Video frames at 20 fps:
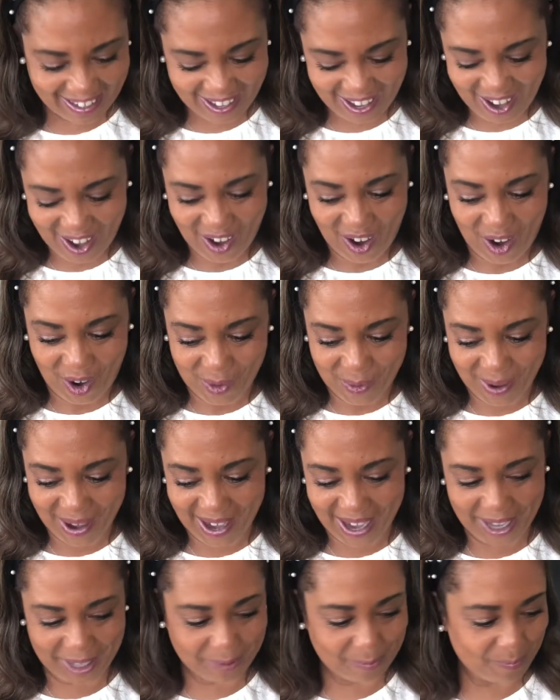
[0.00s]
All
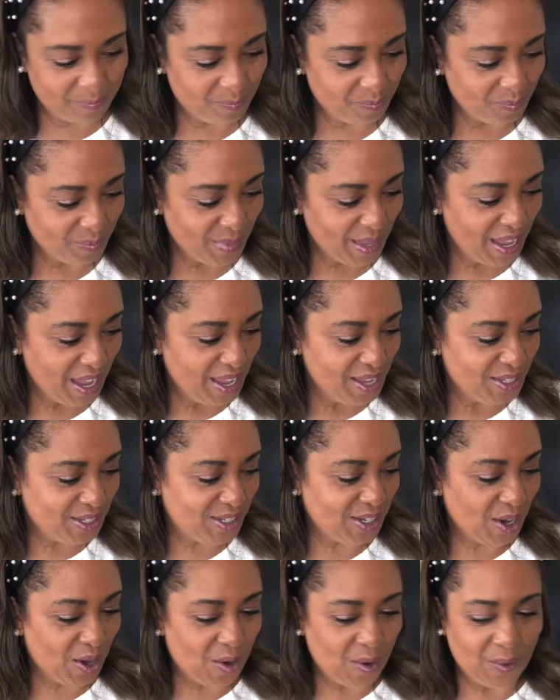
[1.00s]
right,
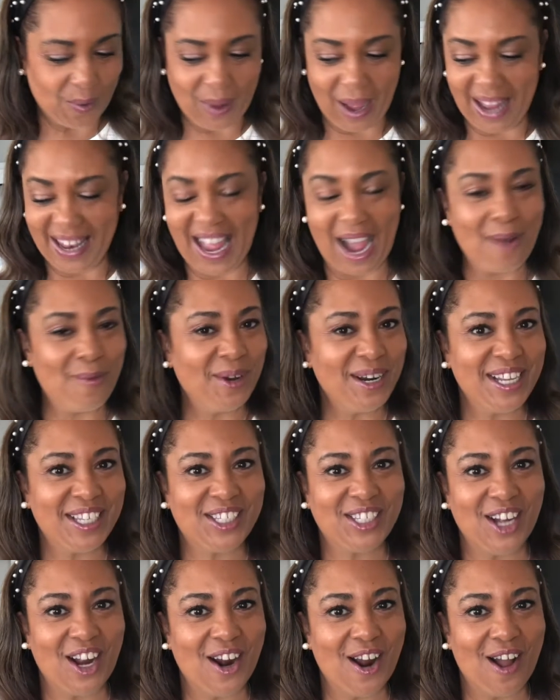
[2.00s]
so I want to
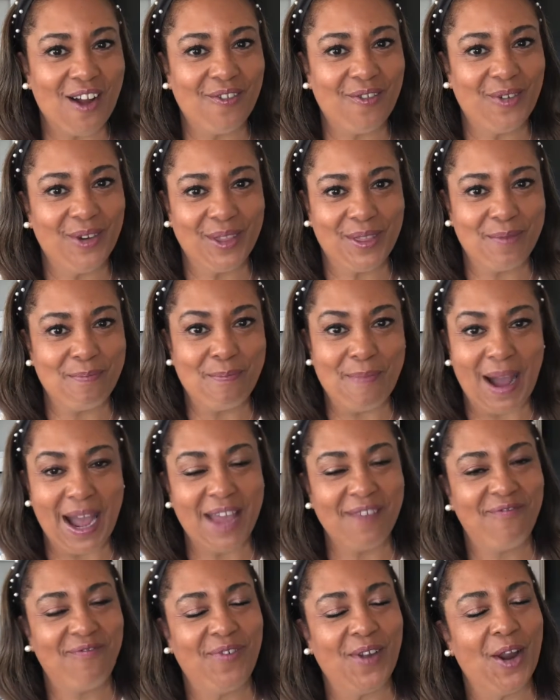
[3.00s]
start off with
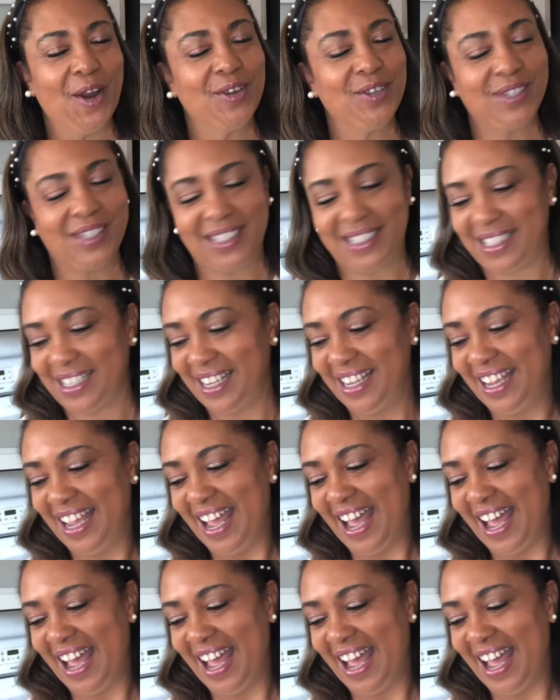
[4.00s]
my first